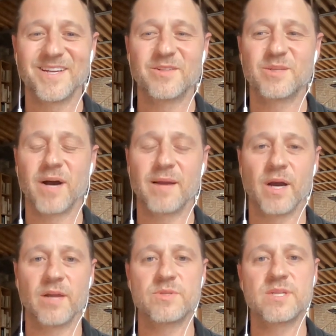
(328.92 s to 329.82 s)
to my
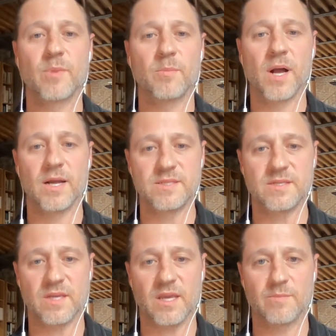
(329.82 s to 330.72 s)
mind, resemble Ponzi
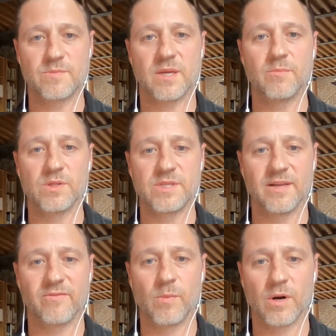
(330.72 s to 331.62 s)
schemes and
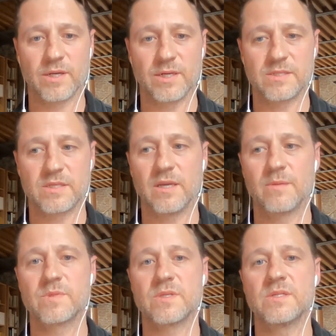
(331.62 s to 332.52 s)
multi-level marketing
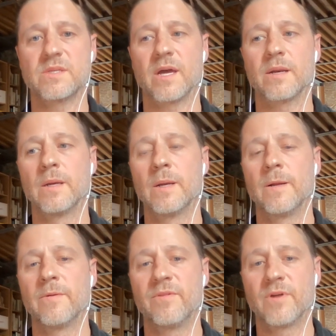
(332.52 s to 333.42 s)
schemes, is that
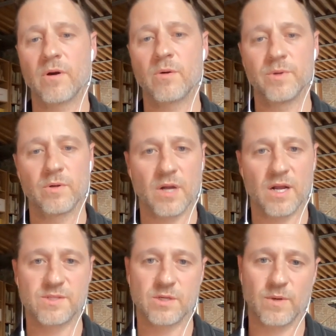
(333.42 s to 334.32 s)
there are real
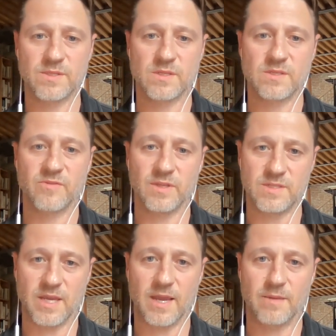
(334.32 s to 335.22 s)
consequences for
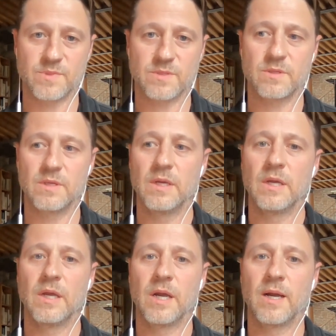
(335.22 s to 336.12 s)
these games.
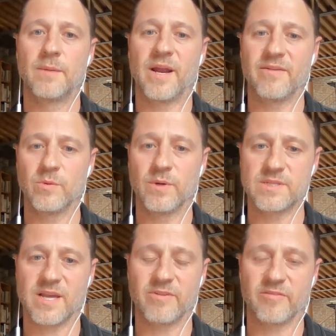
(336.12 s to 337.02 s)
Everyone
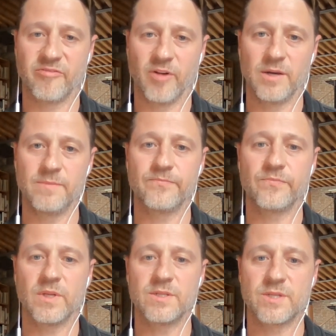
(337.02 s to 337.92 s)
is having fun
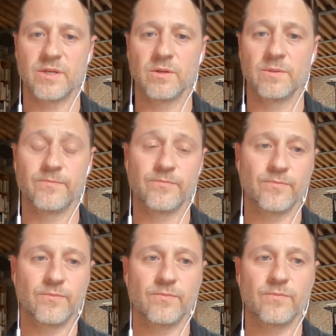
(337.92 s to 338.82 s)
until
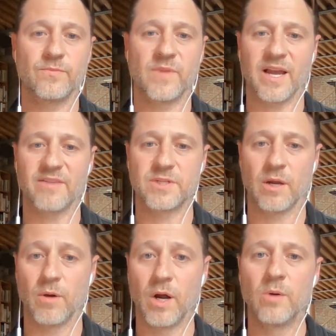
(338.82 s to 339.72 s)
they have to
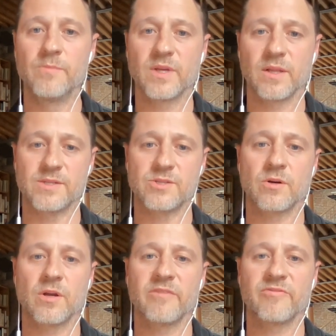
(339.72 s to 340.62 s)
go home, the lights
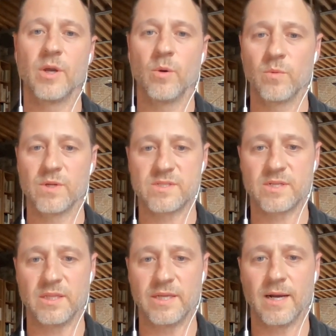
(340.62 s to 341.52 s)
turn off, no one wants
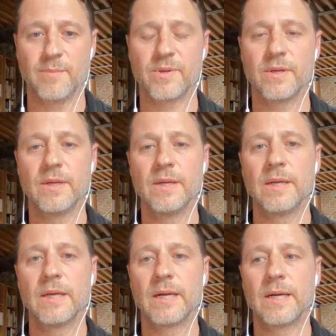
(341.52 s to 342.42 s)
to clean up.
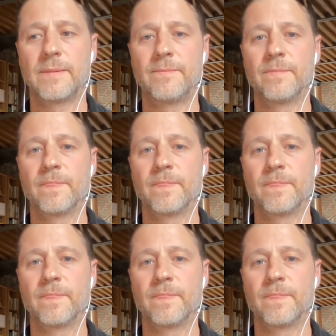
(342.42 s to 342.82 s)
There